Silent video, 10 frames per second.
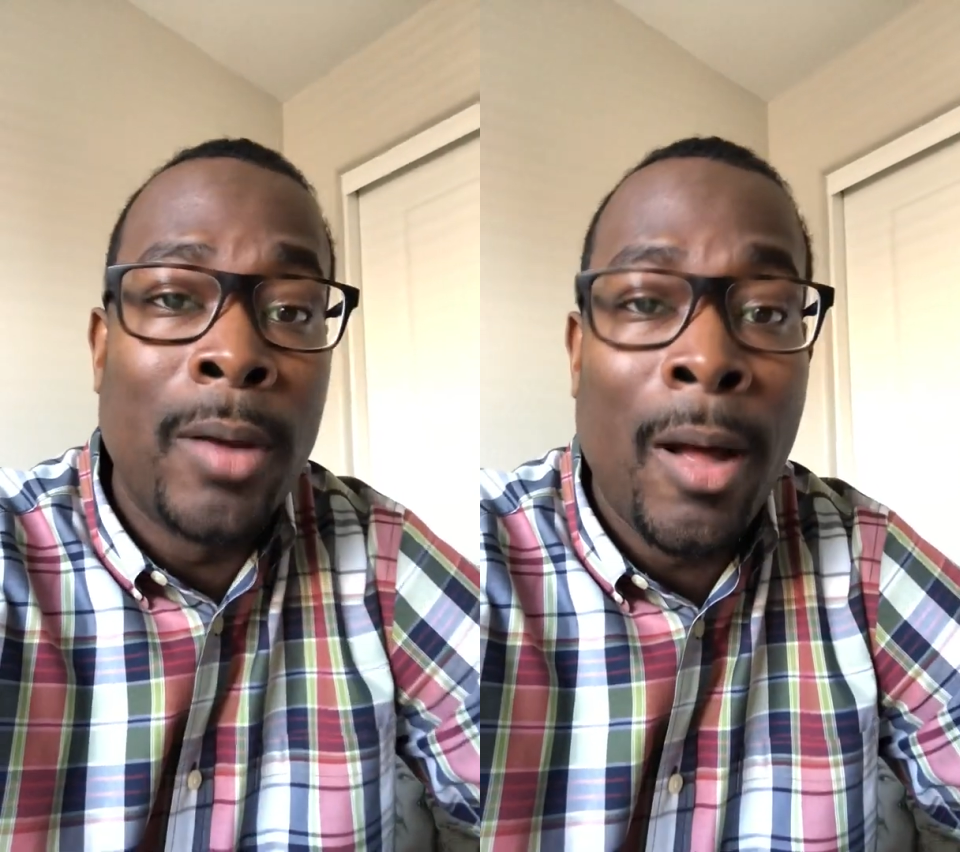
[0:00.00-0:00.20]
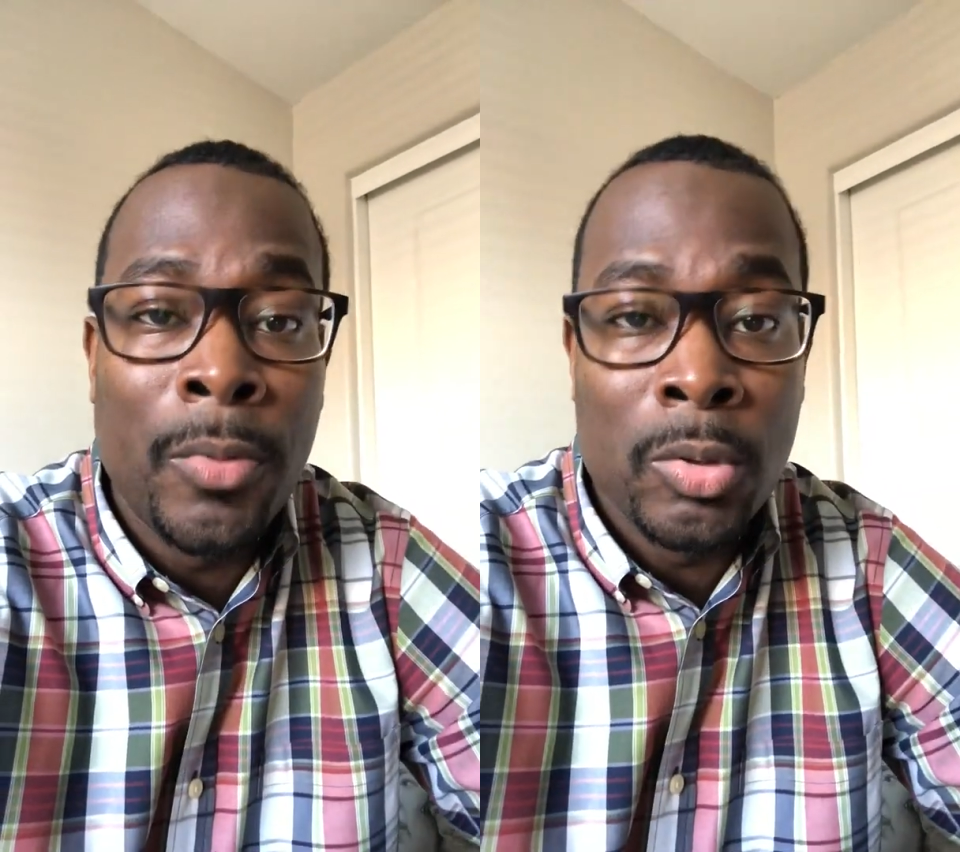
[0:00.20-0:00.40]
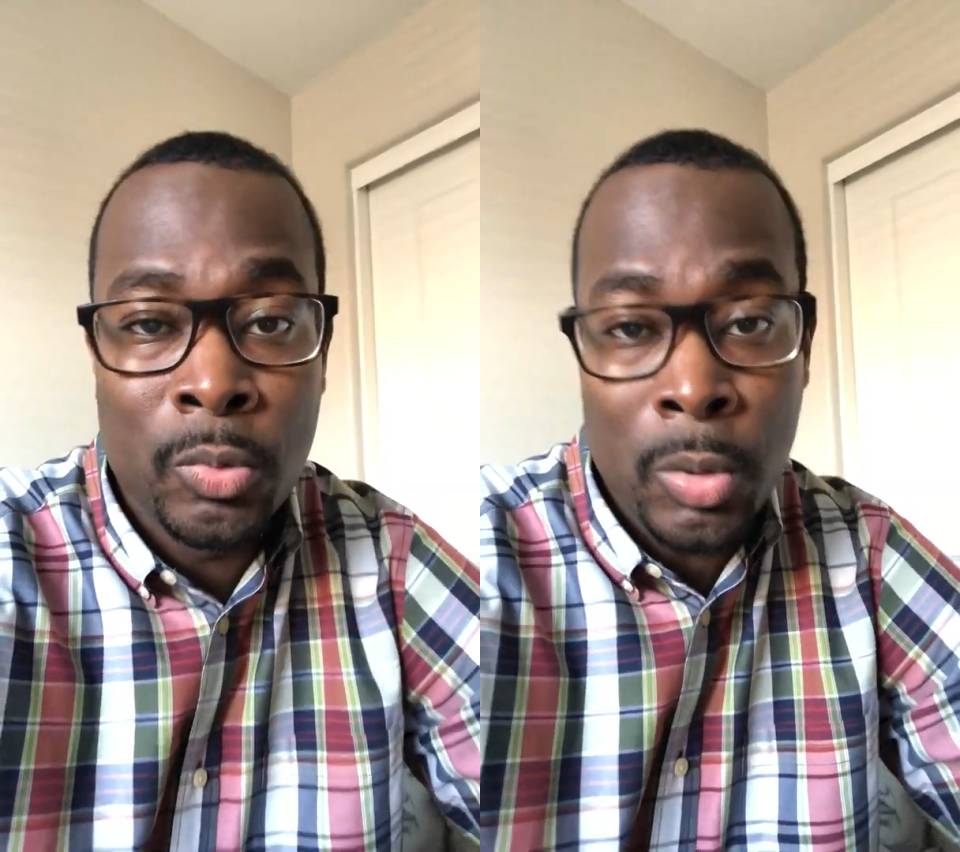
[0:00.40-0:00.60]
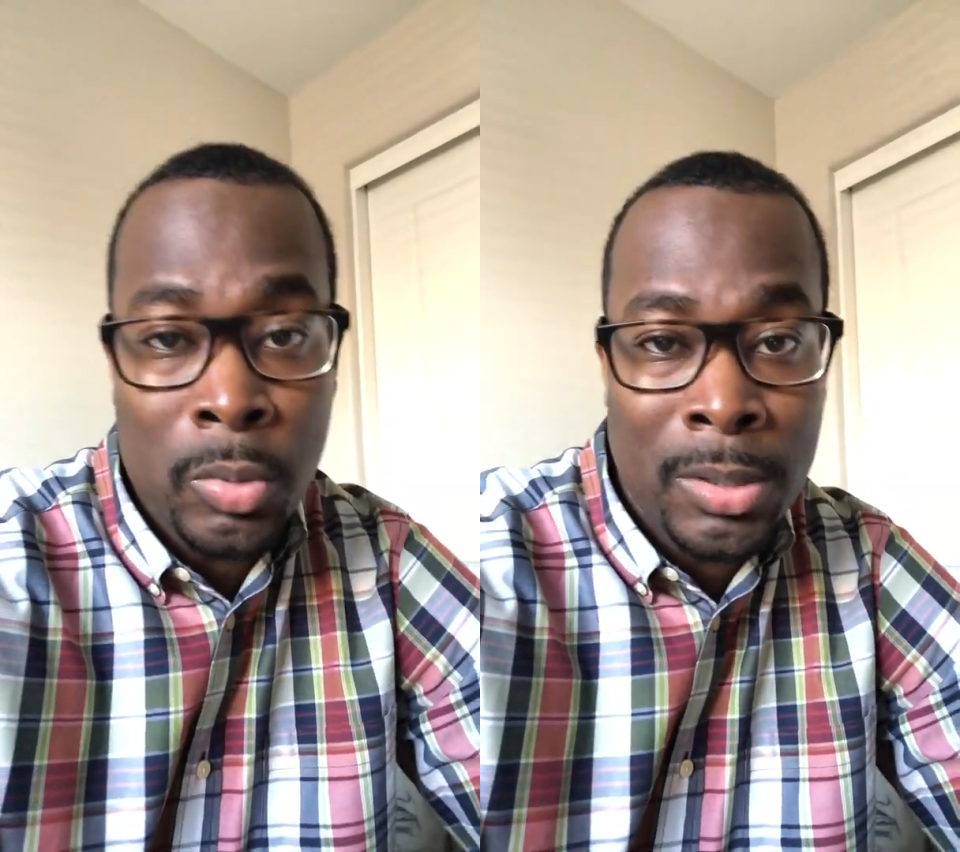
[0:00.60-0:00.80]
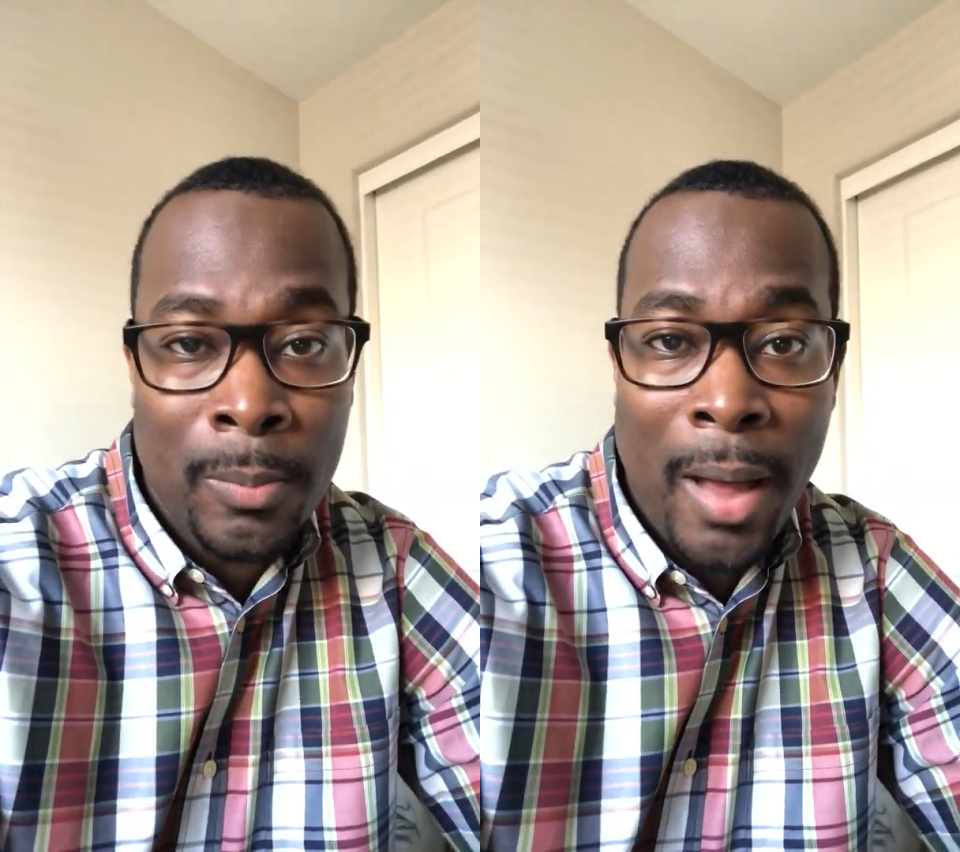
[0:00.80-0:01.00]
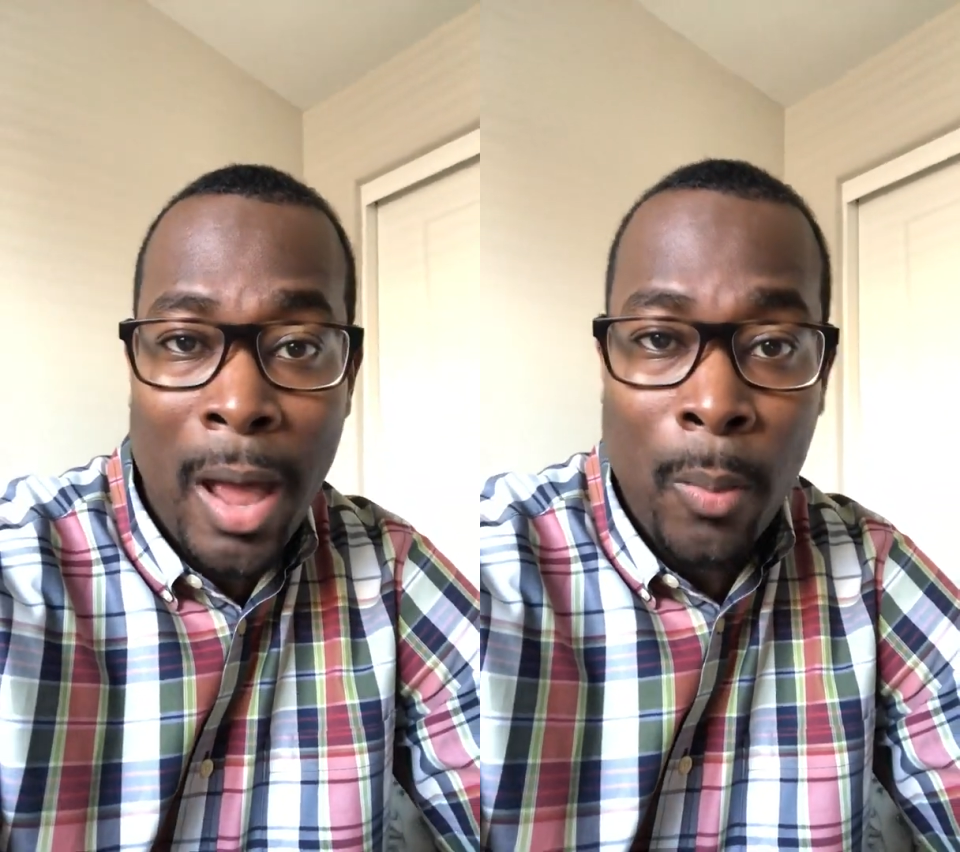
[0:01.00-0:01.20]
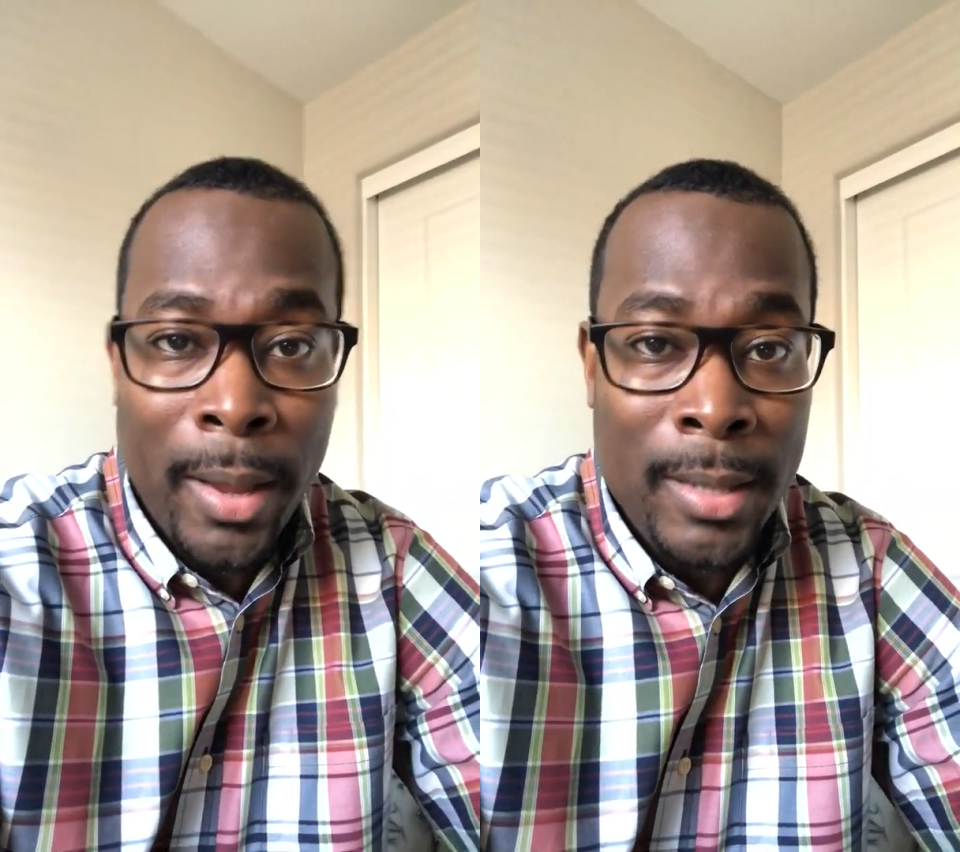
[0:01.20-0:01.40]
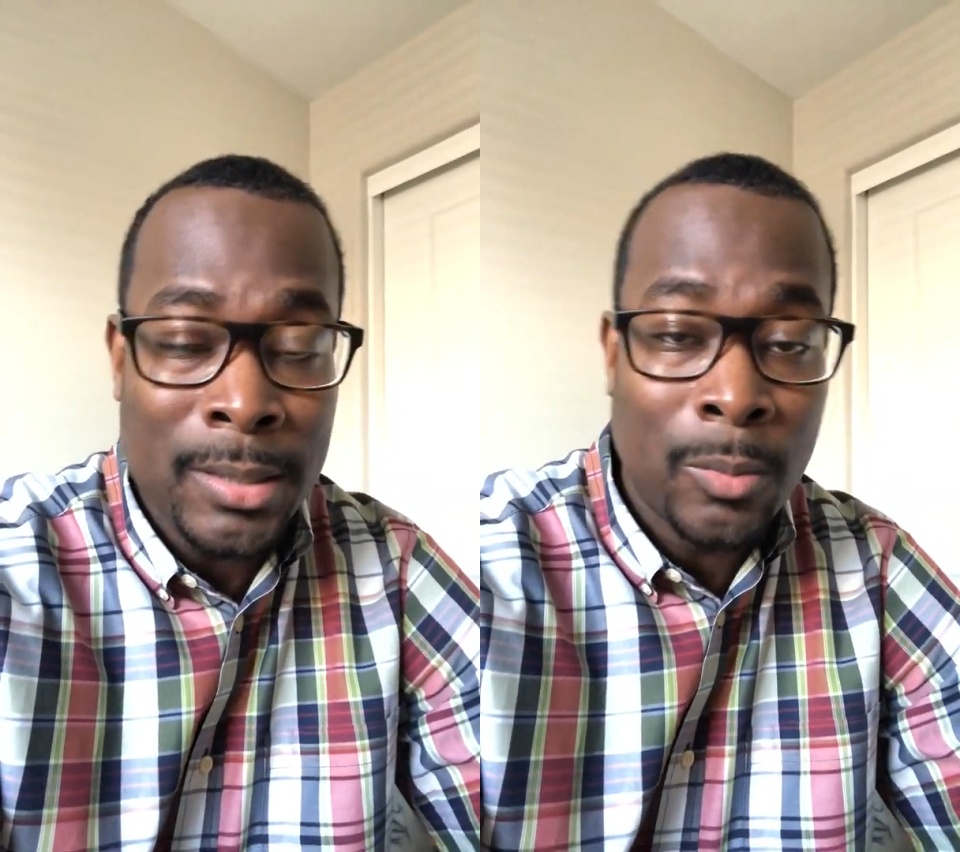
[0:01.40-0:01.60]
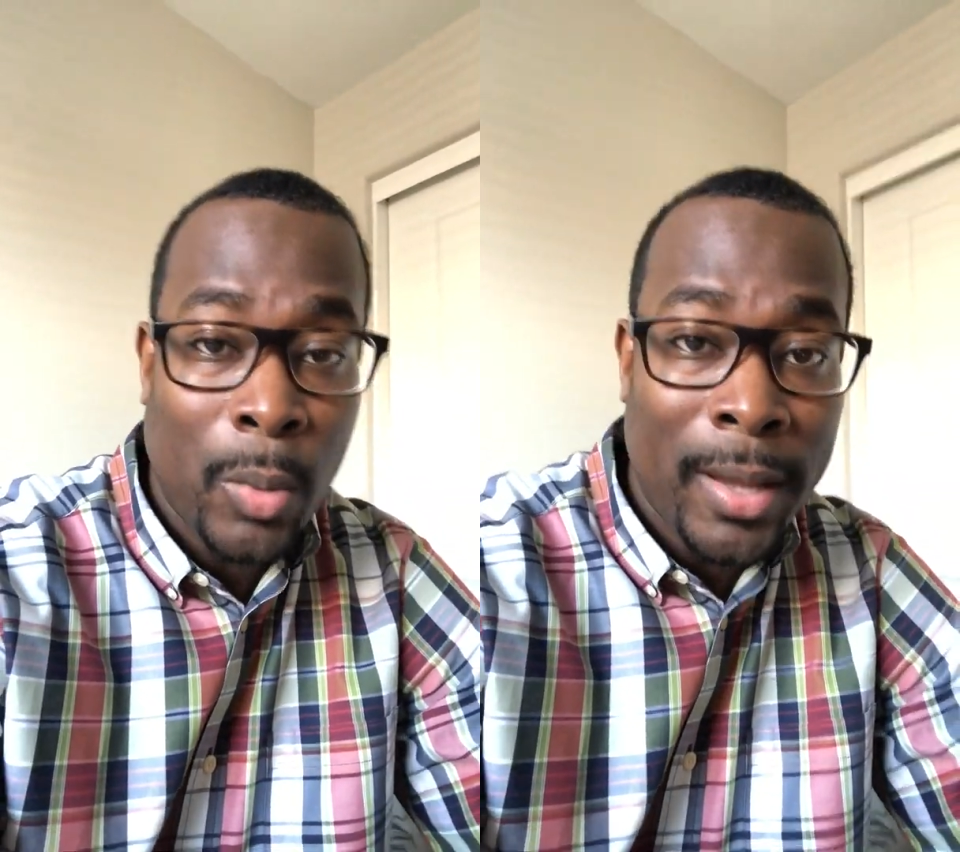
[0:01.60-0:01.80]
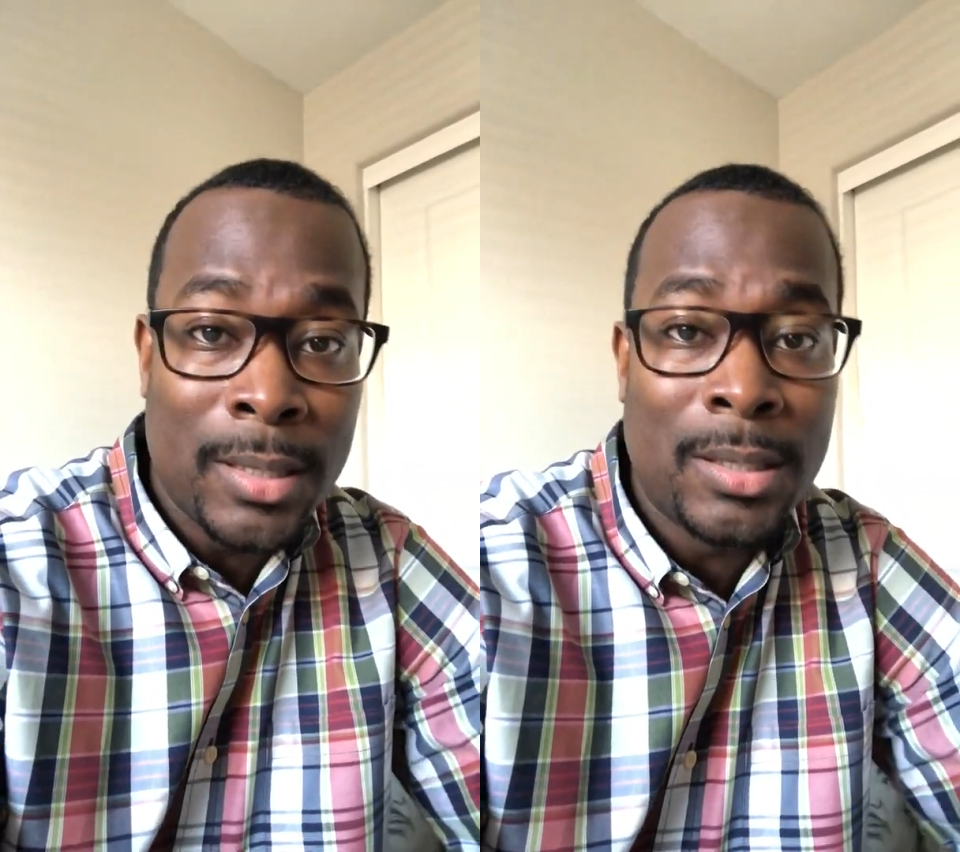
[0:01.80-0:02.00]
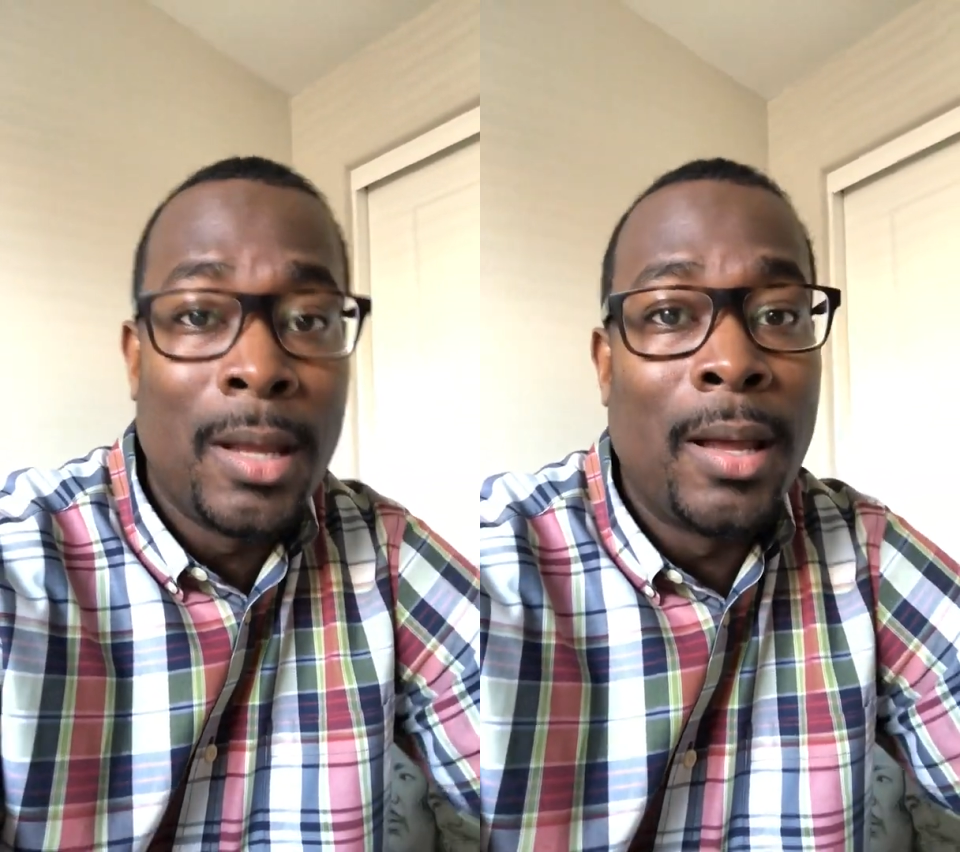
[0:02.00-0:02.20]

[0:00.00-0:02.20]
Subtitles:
out those routes and byways and ways